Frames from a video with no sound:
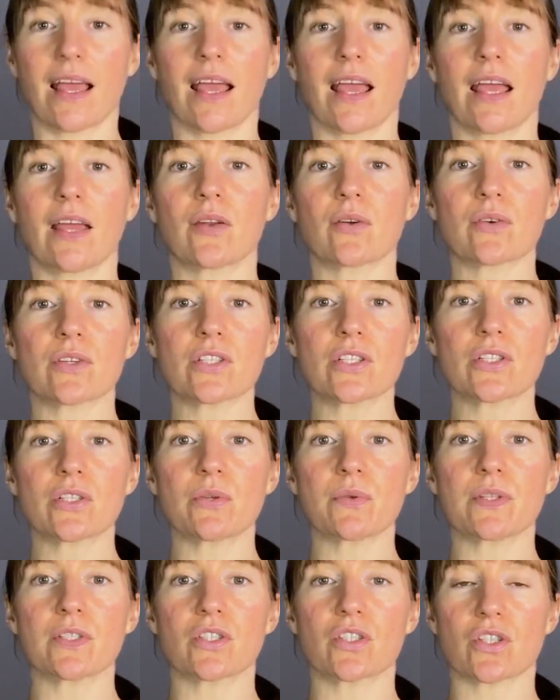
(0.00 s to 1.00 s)
In order
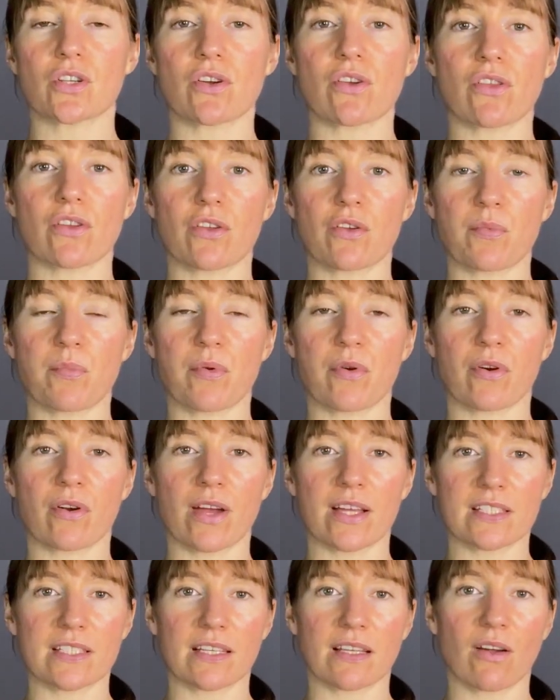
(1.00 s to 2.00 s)
to ensure that you're
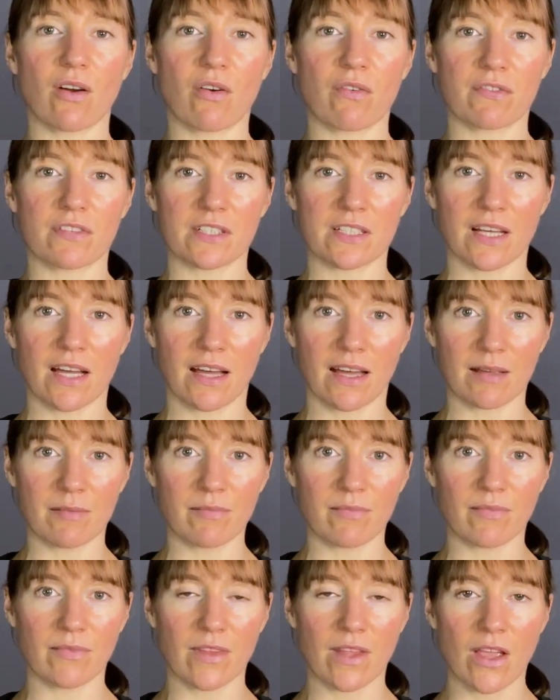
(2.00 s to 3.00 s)
progressing over
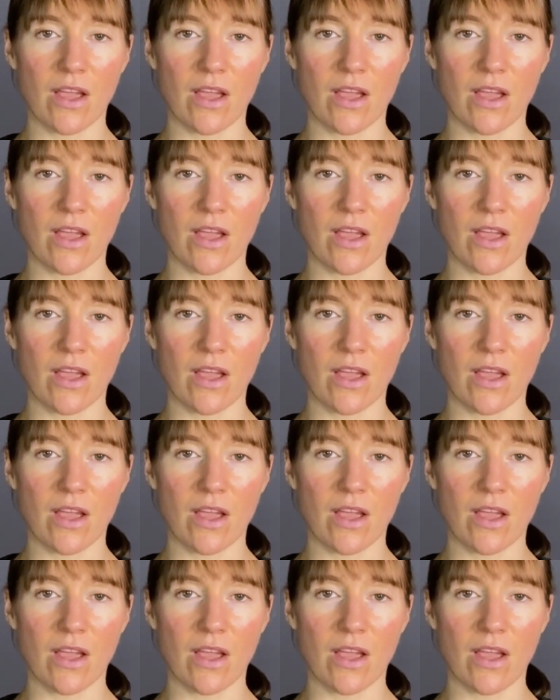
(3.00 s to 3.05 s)
time,